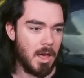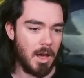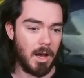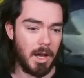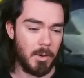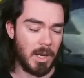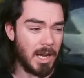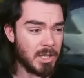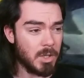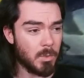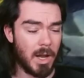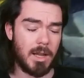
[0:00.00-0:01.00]
Uh, I would
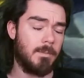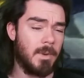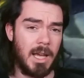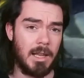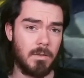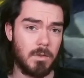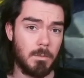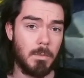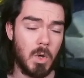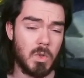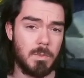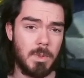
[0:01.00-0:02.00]
actually recommend for
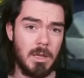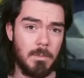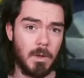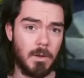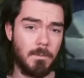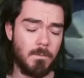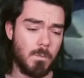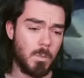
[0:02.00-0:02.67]
most people,